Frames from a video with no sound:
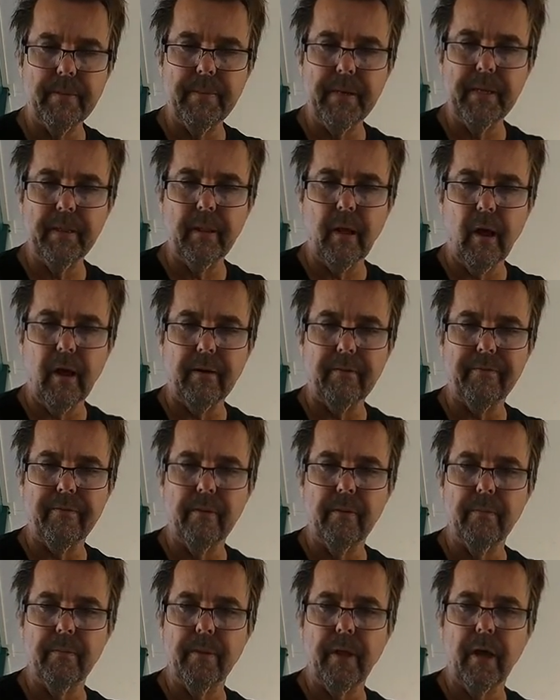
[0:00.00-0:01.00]
be like
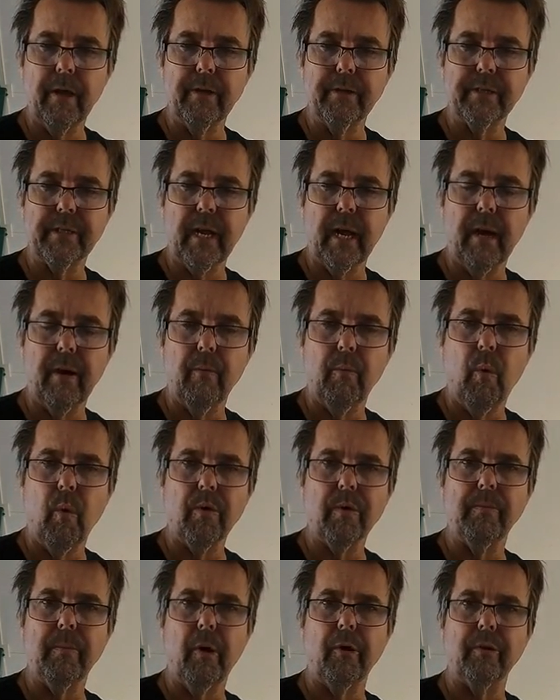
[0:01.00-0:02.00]
from those
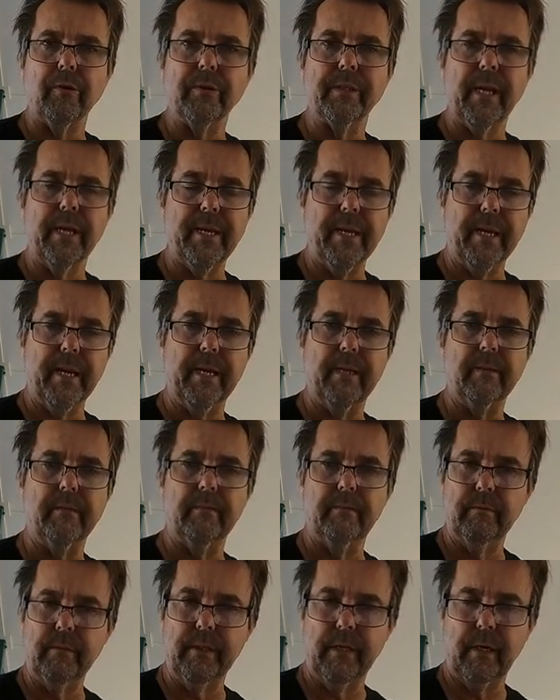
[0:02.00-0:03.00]
water bottles that you get,
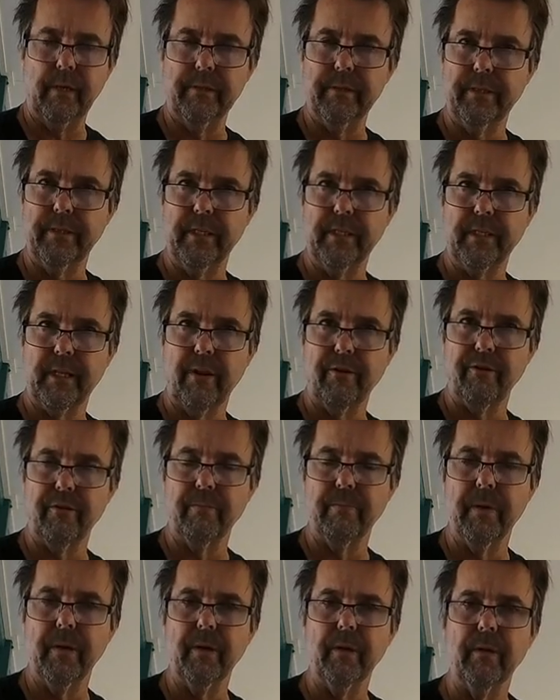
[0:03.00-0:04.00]
you know, the
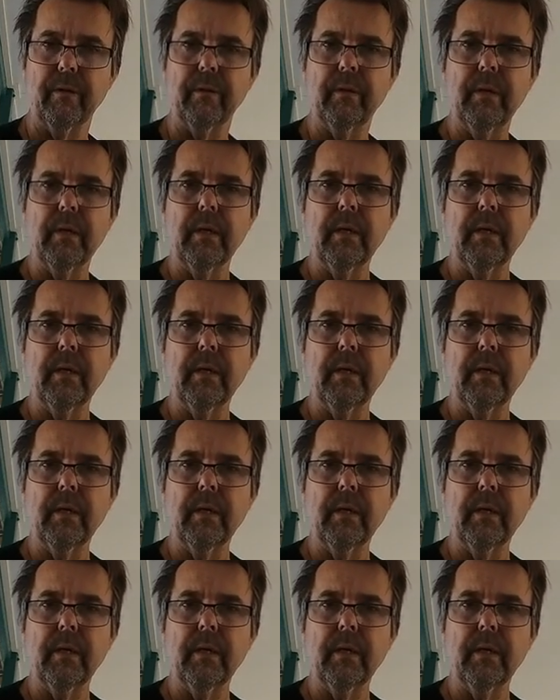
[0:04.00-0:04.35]
600 ml